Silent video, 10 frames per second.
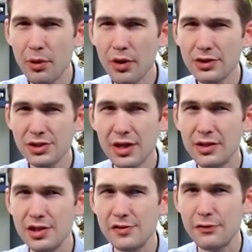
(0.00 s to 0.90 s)
parts
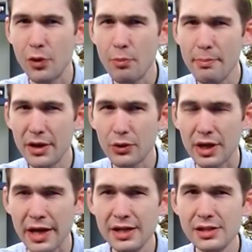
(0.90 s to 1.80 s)
and this foam metal
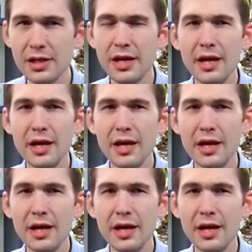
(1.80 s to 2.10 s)
case?